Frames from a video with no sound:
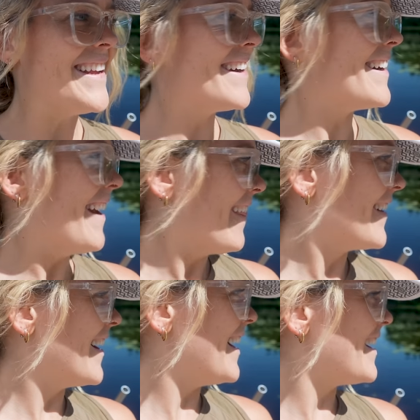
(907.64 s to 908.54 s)
here in the
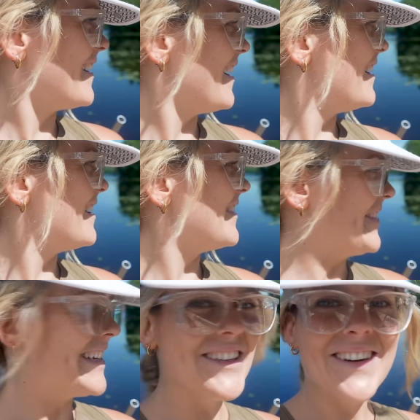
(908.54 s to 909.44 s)
great Canadian
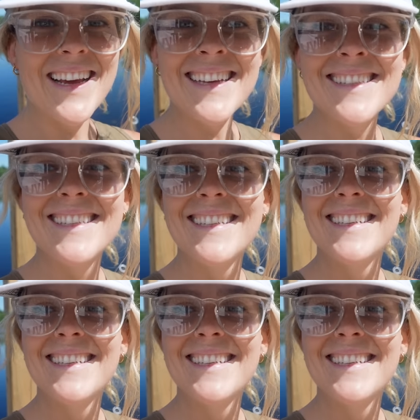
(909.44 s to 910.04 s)
wilderness.